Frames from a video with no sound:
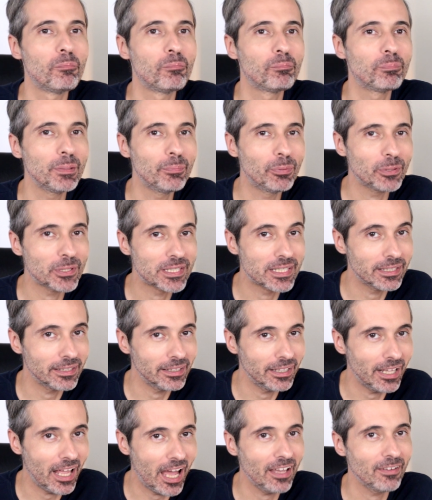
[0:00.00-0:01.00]
people's
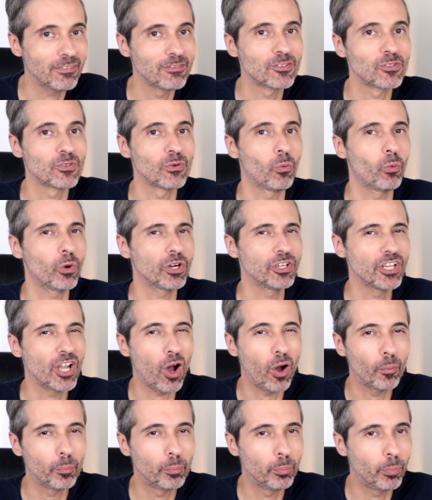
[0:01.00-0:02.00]
lives were
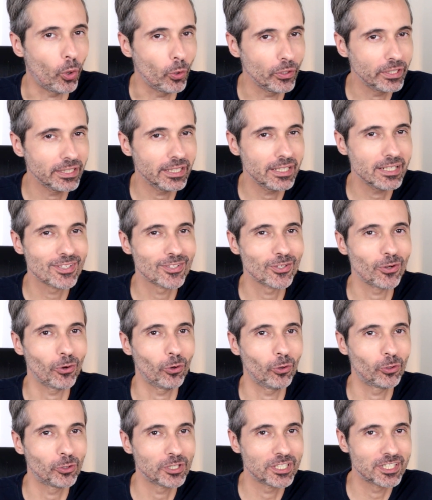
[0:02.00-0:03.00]
not pointless
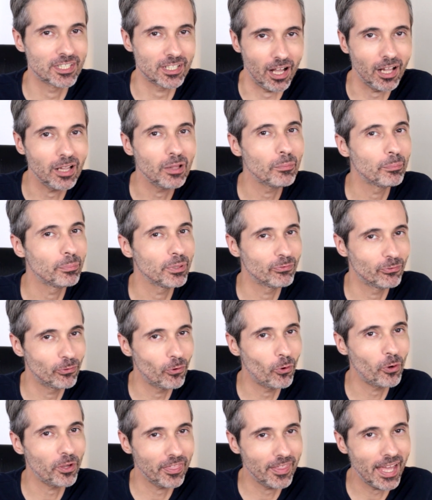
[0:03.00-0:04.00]
or dull
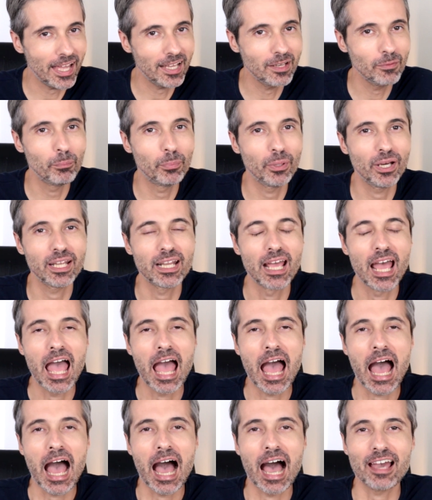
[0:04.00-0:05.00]
before then, but
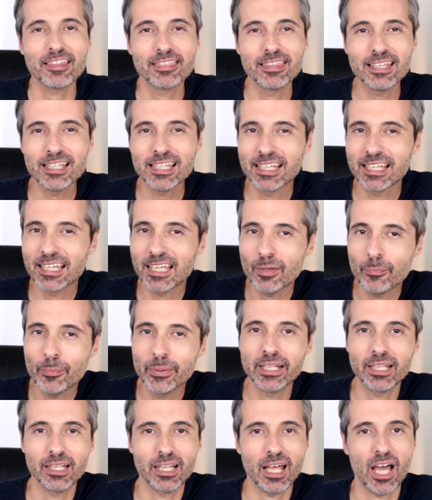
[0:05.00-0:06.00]
I think
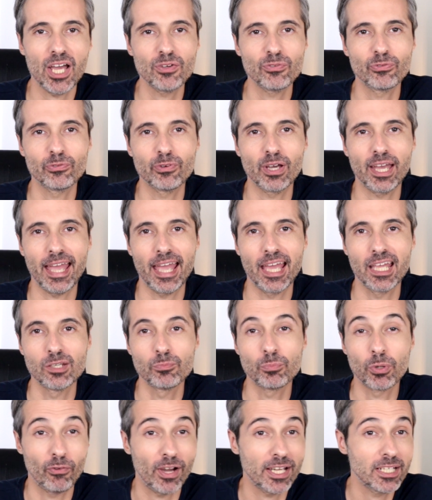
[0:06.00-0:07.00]
keeping alive
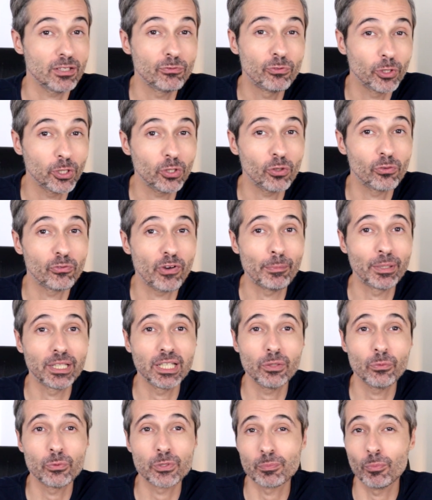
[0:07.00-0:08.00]
and providing for your
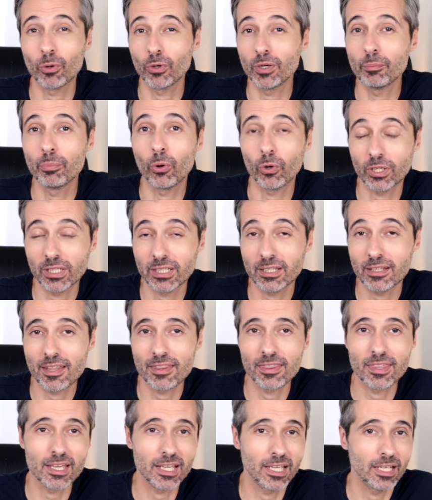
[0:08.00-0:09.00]
family was more important
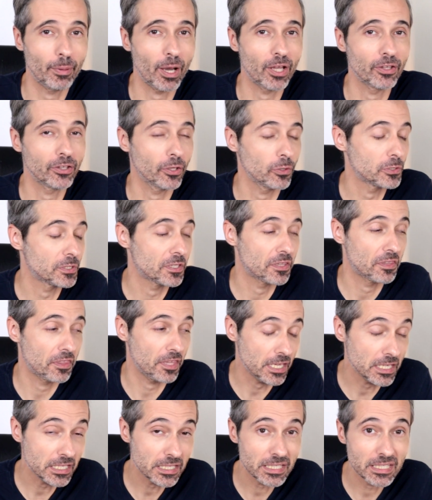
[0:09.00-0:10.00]
than thinking about those
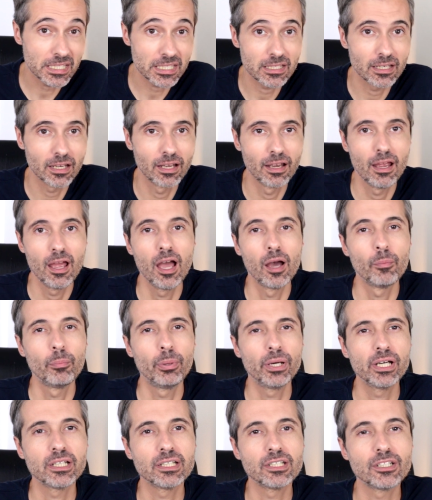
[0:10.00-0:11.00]
things.
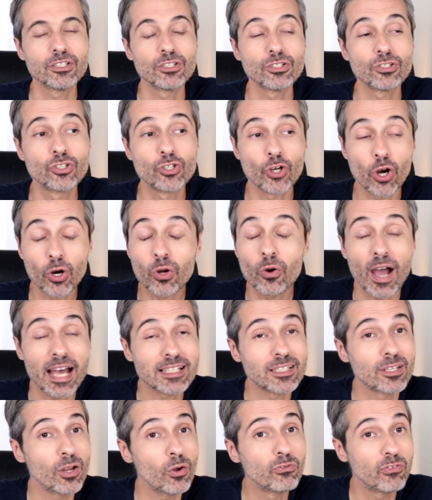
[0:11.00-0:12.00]
But Drogo
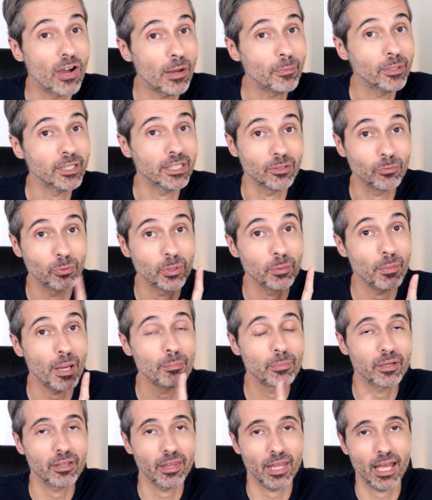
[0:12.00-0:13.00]
has no family,
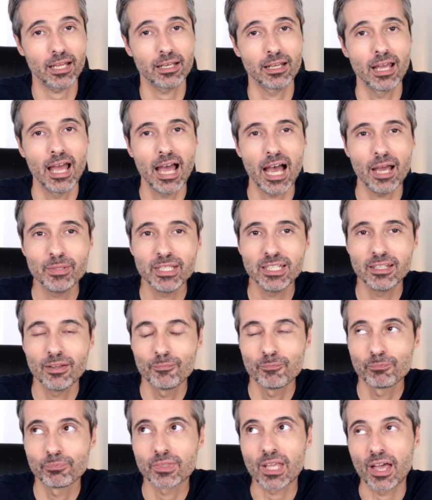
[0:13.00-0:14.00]
remember that. I mean,
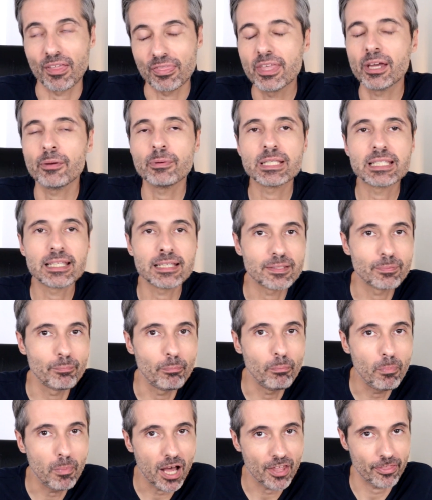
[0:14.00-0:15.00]
there is his
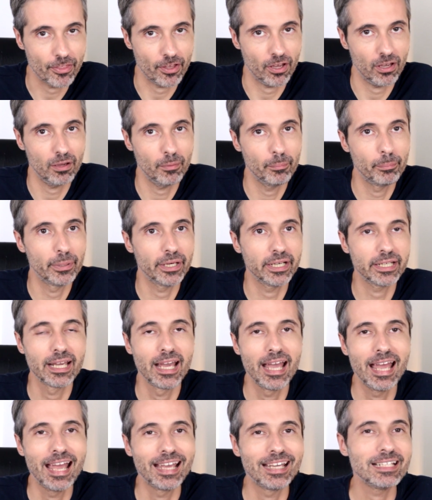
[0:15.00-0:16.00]
mother, but
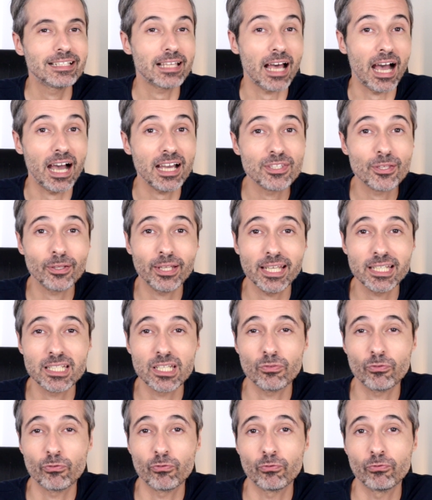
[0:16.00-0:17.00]
he's
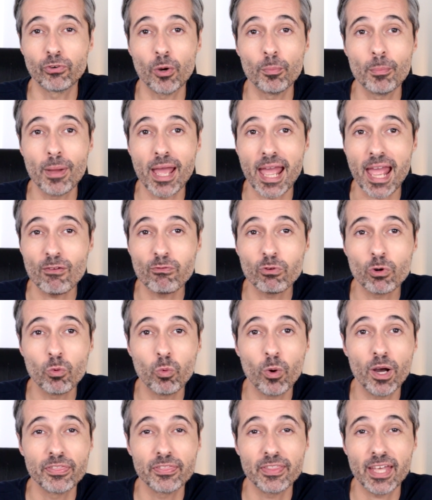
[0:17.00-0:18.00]
isolated from
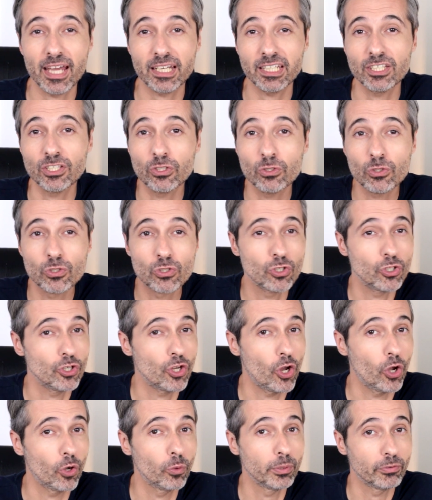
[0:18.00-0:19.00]
everyone that he used to
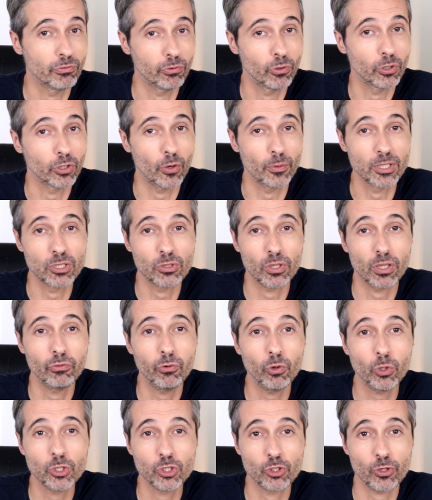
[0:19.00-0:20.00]
know before going to the
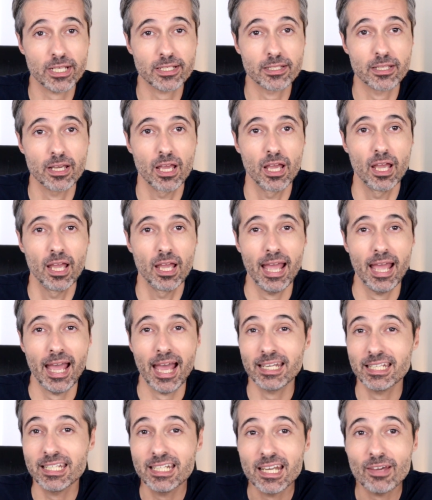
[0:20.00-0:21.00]
fortress,
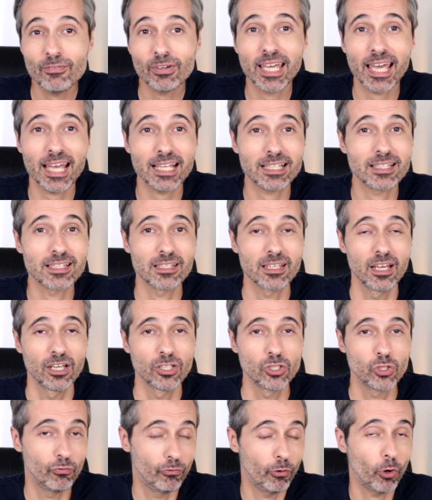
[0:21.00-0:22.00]
and he never gets
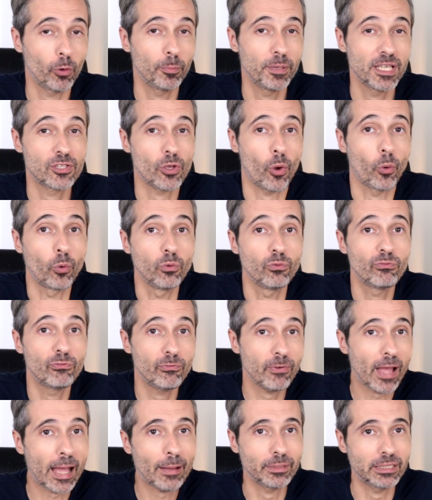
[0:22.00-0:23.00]
to form his own
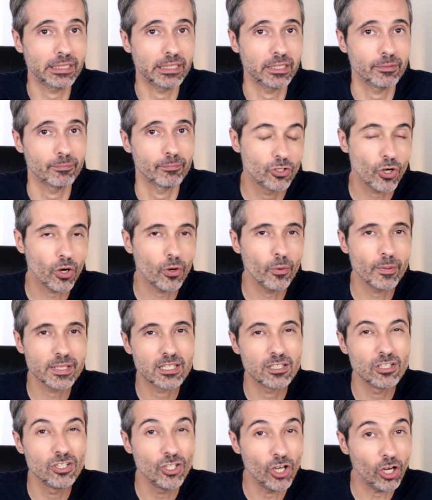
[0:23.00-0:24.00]
family. Drogo
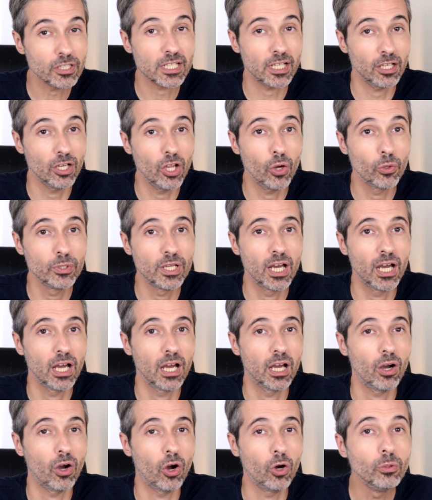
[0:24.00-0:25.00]
is not a
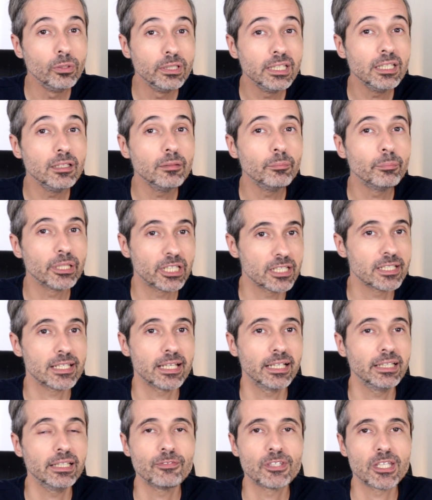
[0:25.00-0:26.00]
loner only because
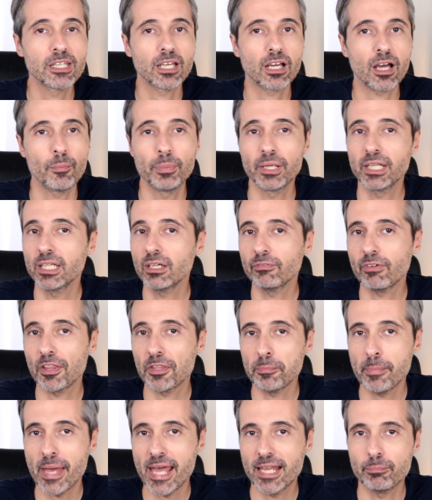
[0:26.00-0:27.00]
he lives in the company of
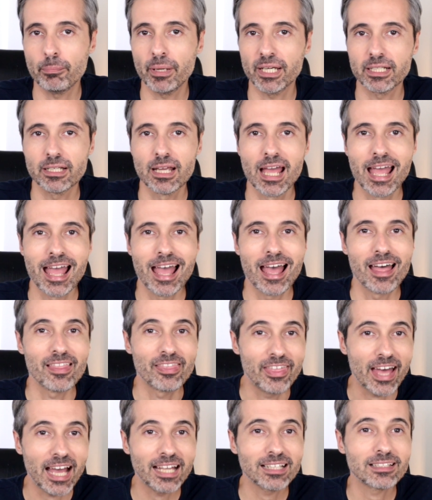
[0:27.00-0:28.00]
other men, but
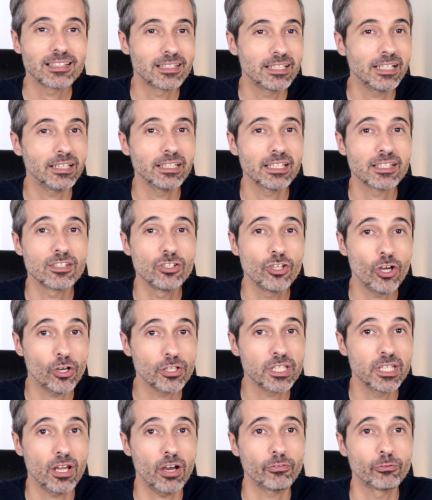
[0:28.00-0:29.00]
that still is
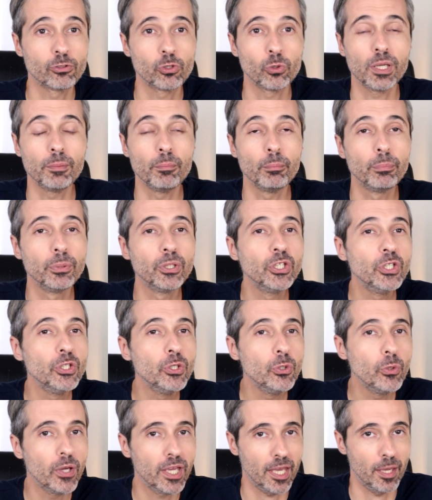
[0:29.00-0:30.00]
not enough to
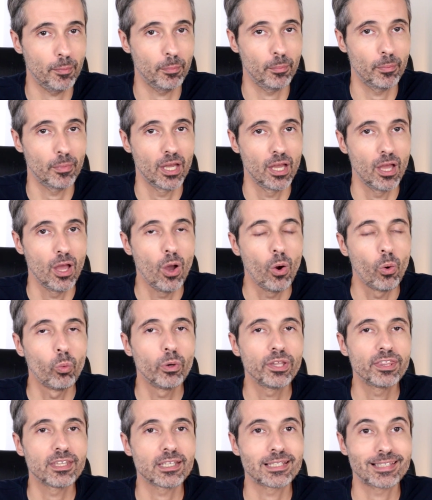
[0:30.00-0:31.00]
imbue him
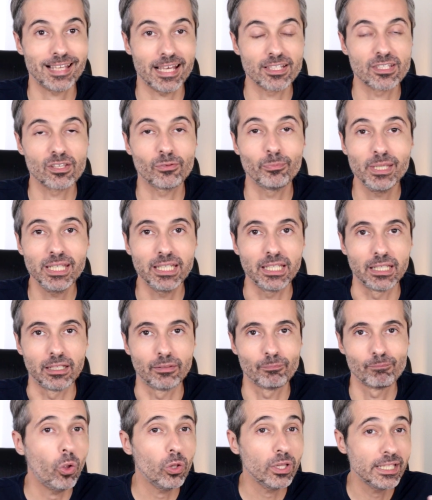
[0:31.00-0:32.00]
with a sense of
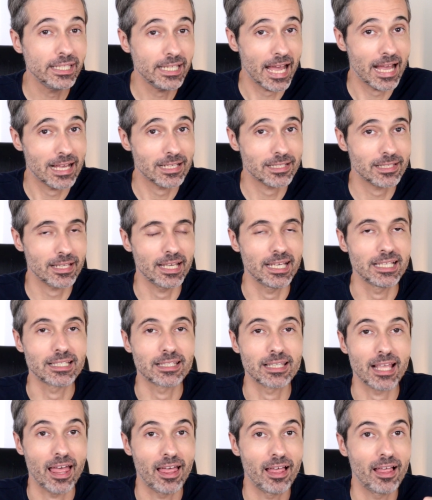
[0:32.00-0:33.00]
meaning. All he has
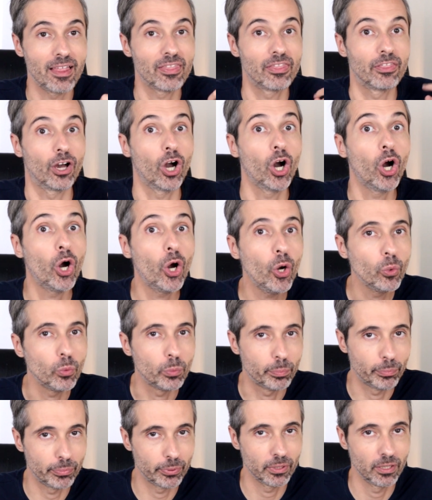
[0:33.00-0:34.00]
is the
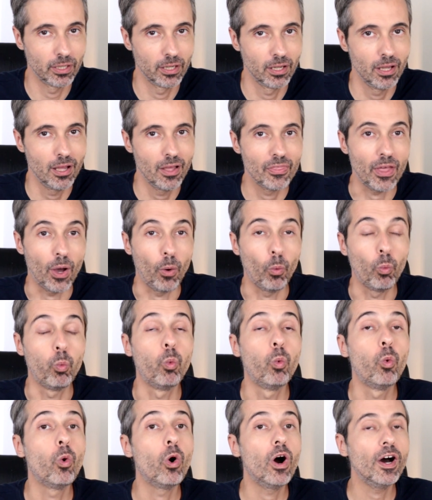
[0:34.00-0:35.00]
hope that
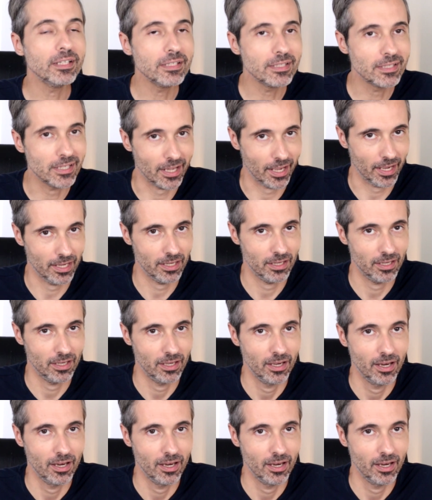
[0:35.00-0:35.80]
one day